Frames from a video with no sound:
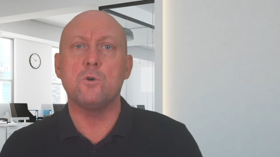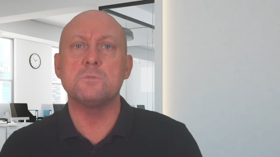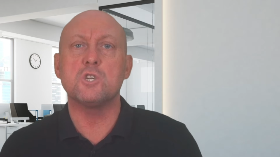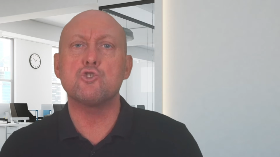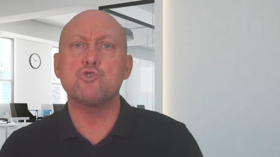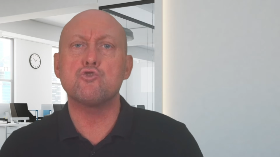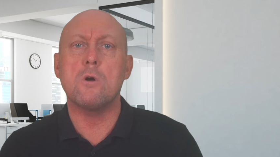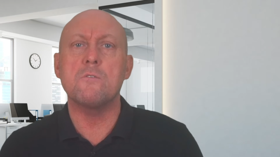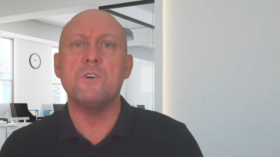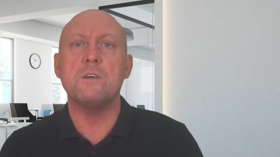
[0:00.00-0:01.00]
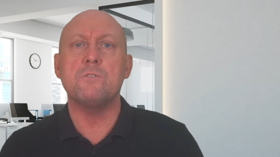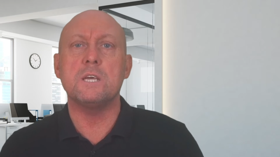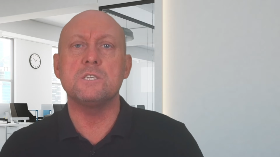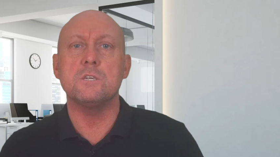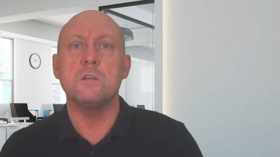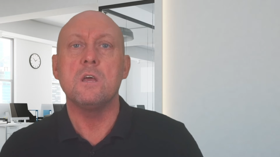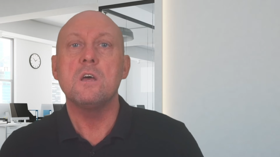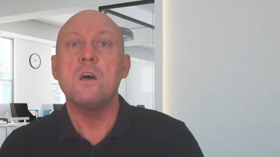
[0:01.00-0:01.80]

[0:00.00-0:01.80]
forms a strong foundation